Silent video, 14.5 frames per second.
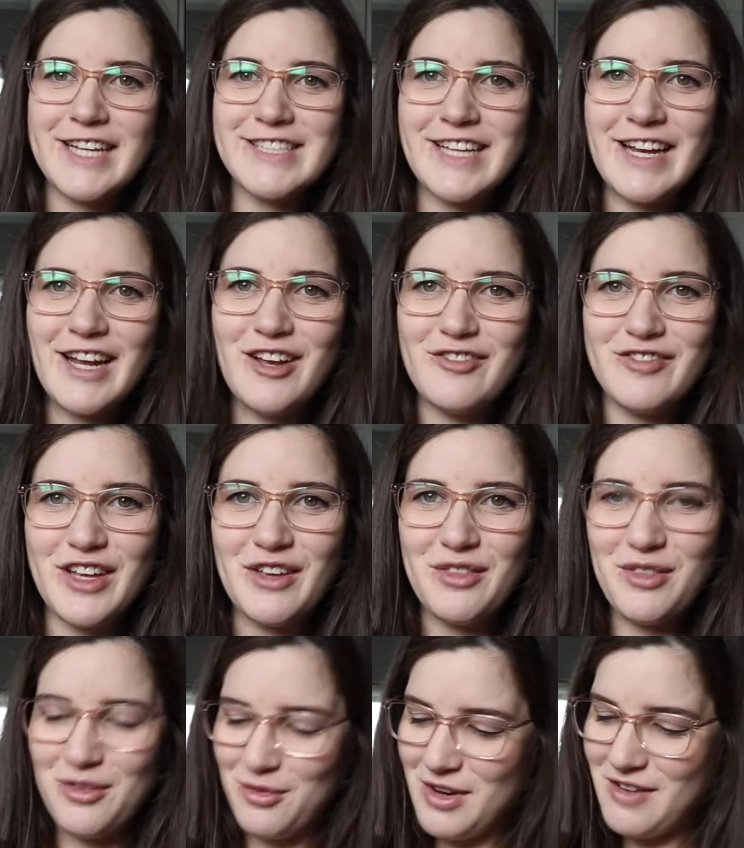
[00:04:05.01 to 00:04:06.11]
I said, I have like
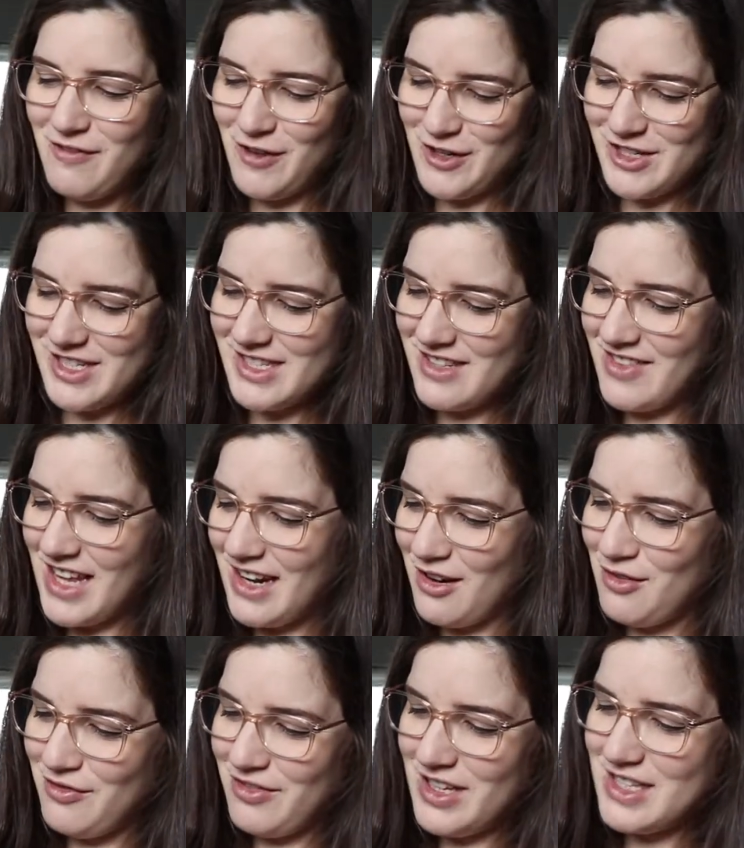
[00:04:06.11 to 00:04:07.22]
3 versions of that
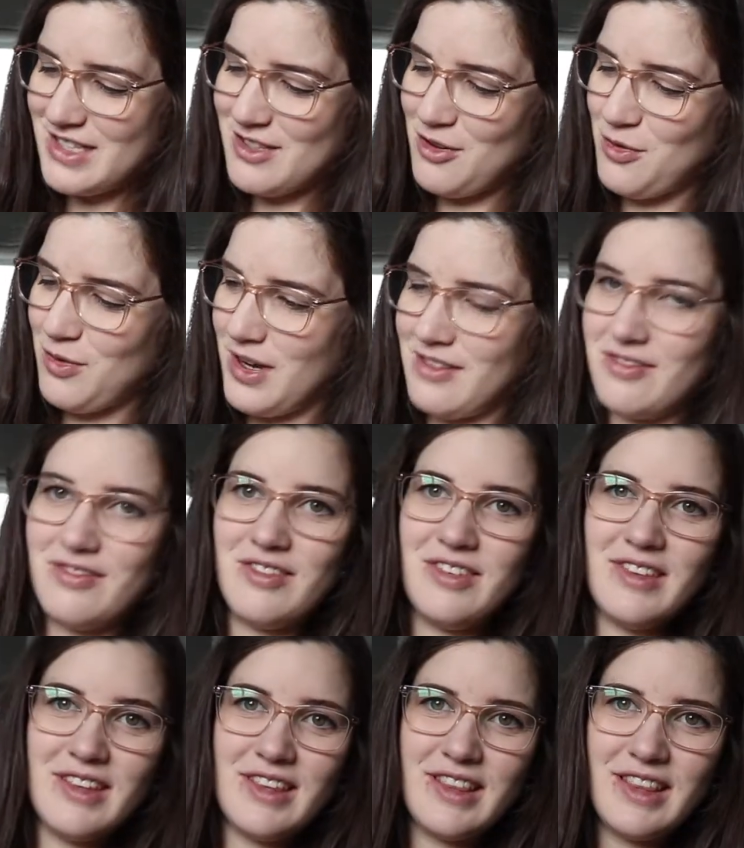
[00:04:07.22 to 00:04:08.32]
outfit, so one of
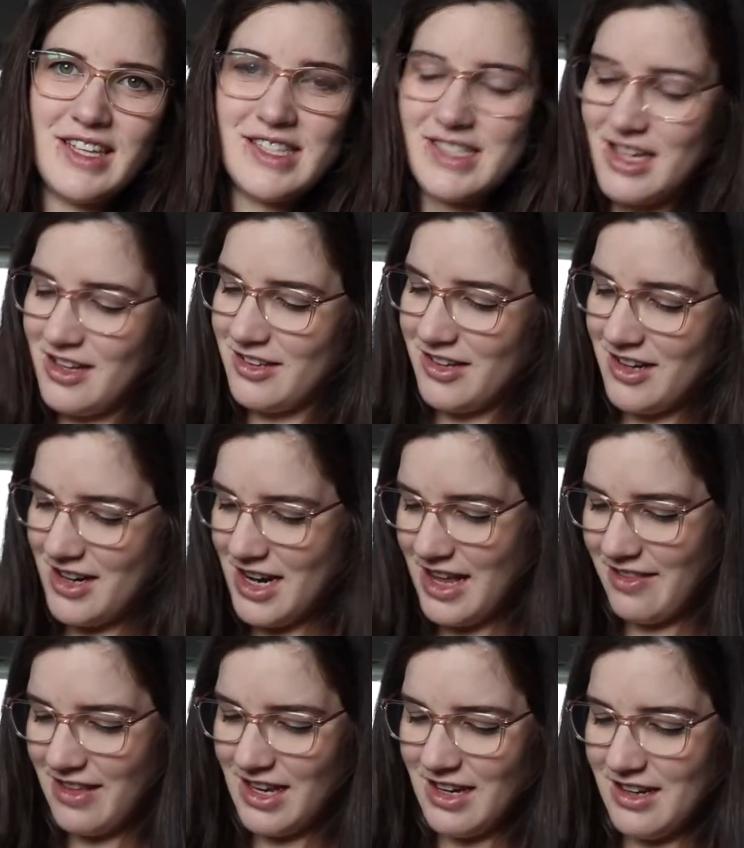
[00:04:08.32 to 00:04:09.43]
this color
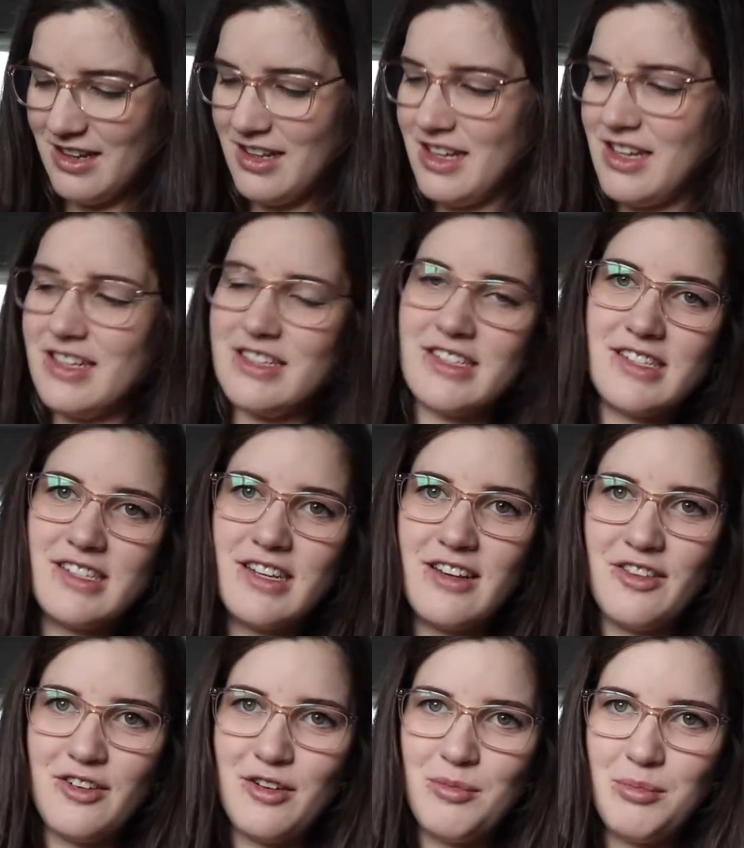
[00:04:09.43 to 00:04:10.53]
and then just
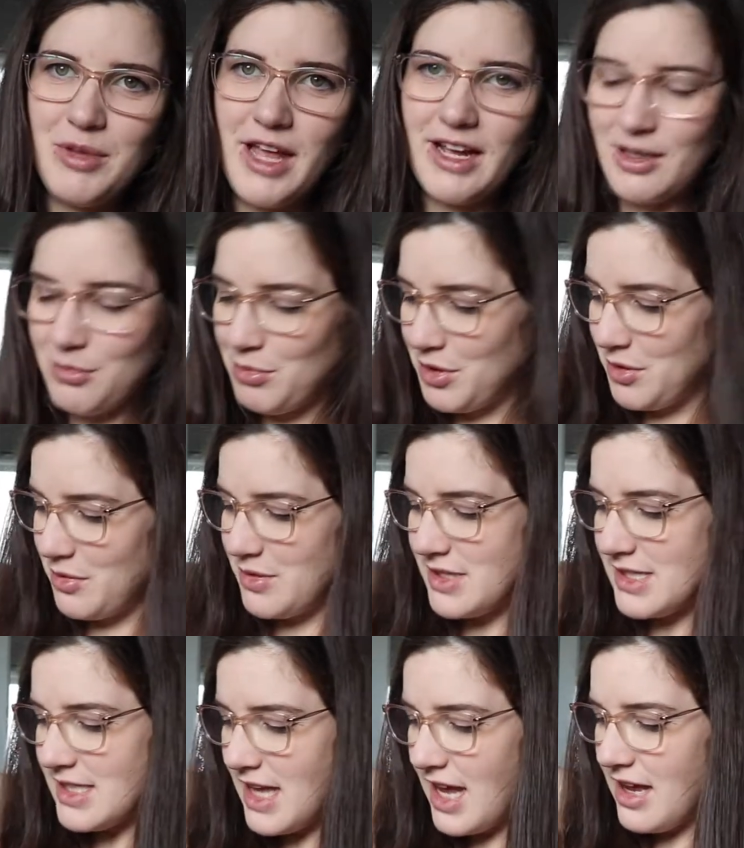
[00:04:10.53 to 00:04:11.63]
another black and blue
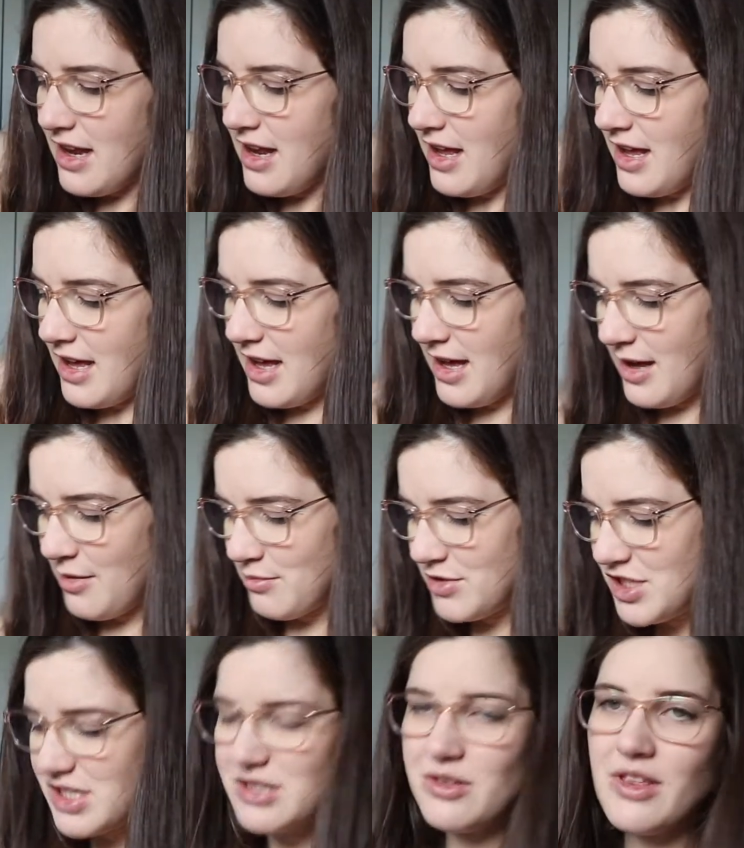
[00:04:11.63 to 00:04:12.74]
set.
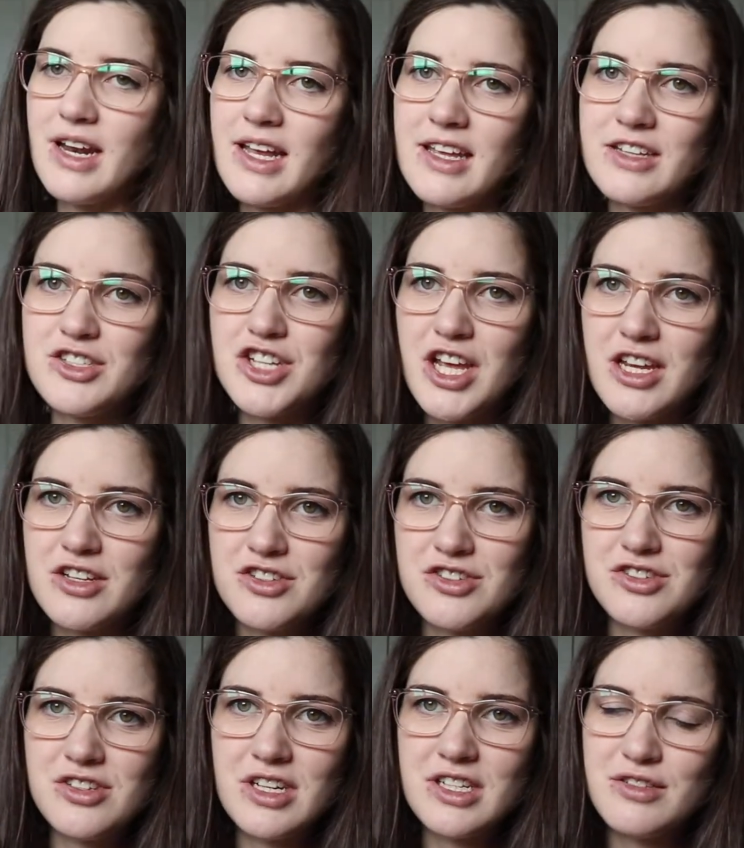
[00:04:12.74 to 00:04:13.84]
Just so that I can
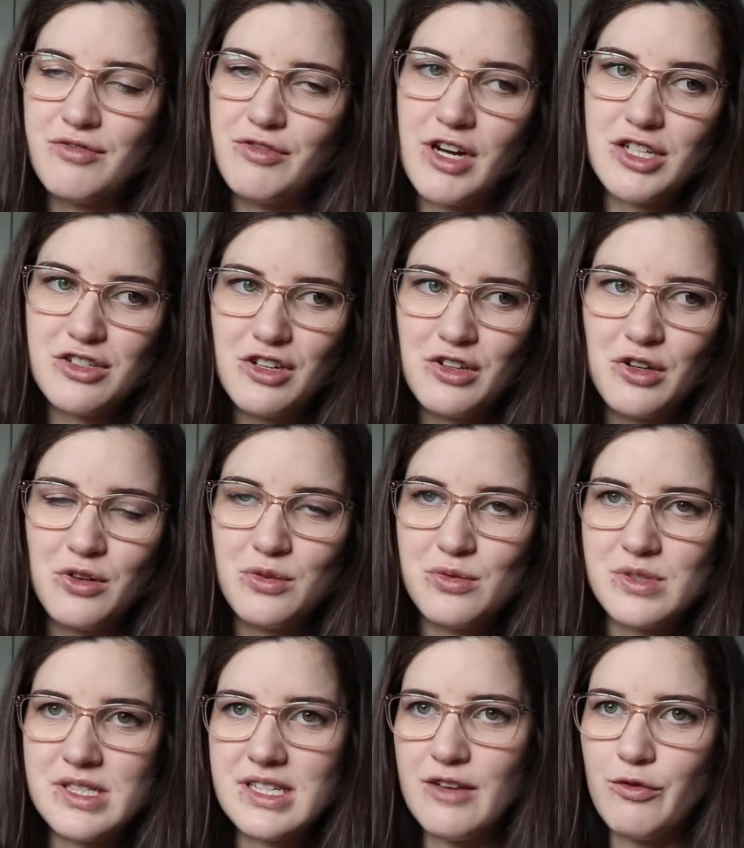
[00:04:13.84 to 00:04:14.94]
change into fresh
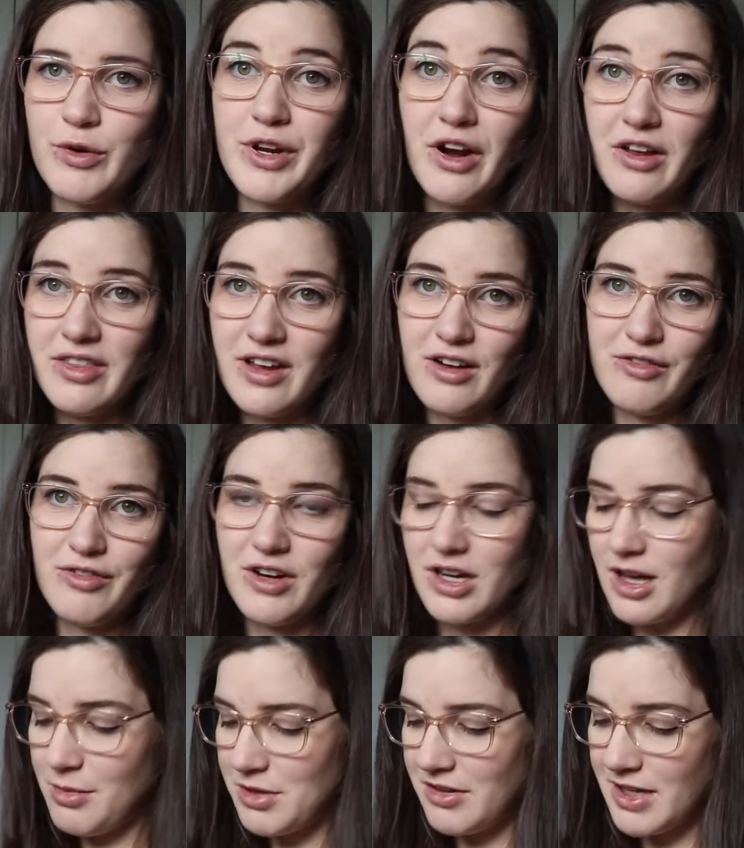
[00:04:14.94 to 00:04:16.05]
clothes if we are there for a
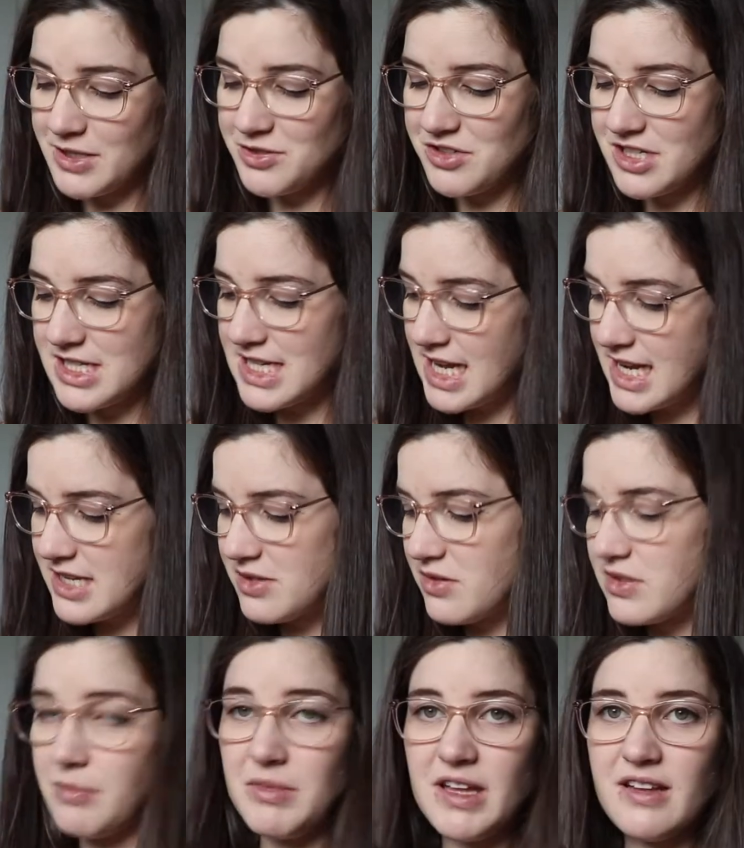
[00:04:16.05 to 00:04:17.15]
couple of extra days or
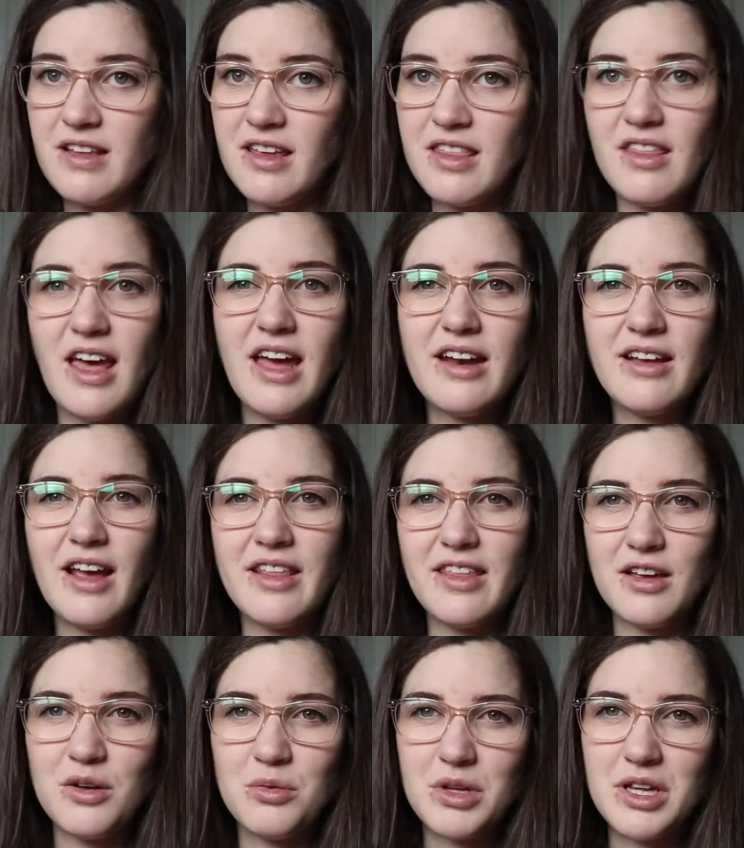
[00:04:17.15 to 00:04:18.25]
something like that. I
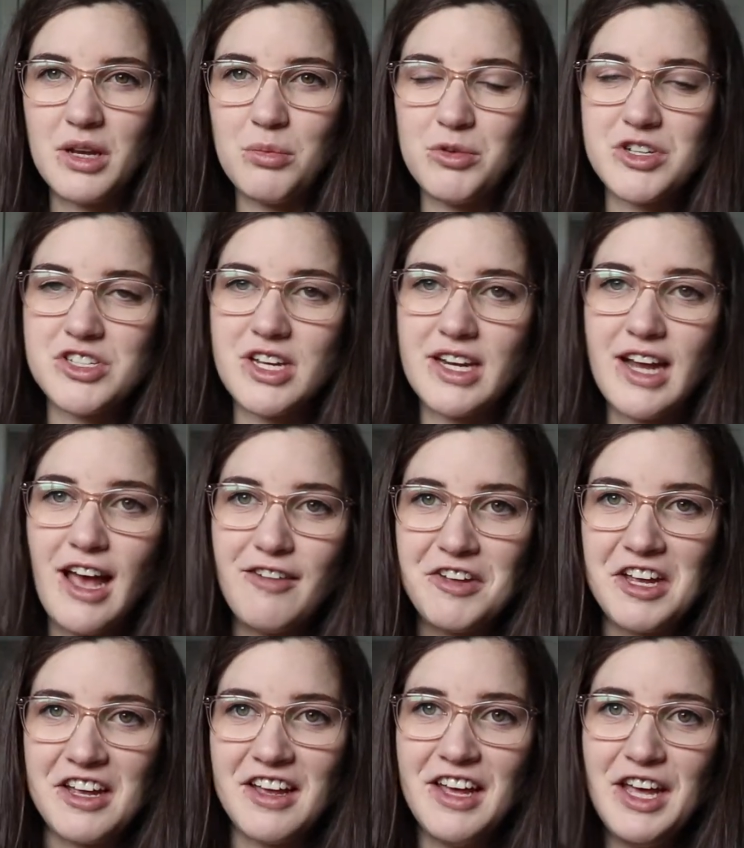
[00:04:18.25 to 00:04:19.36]
think I'll really appreciate
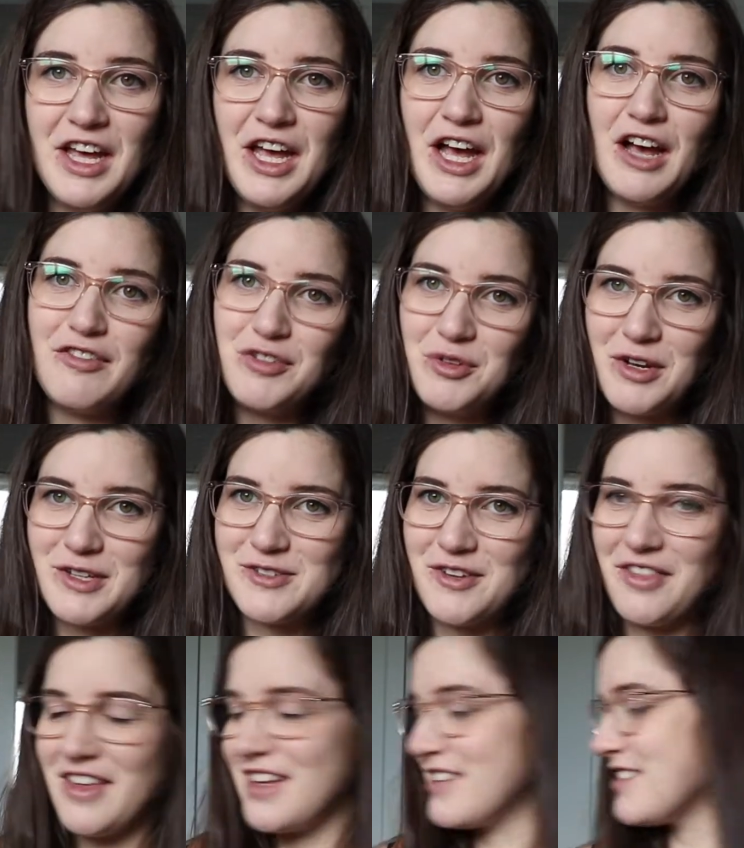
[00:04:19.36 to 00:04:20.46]
having a few extra
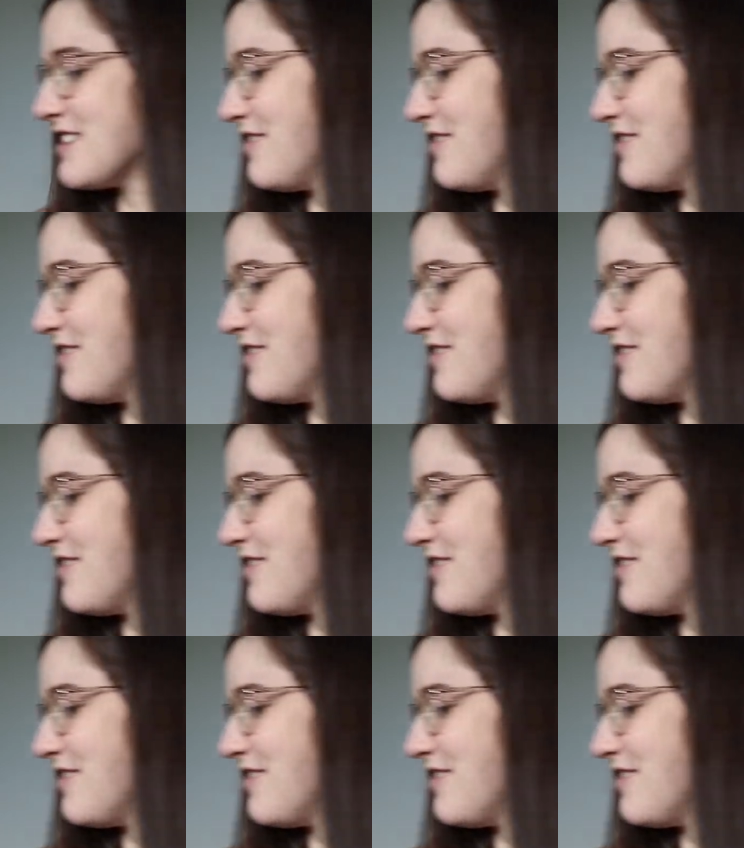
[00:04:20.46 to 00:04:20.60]
things.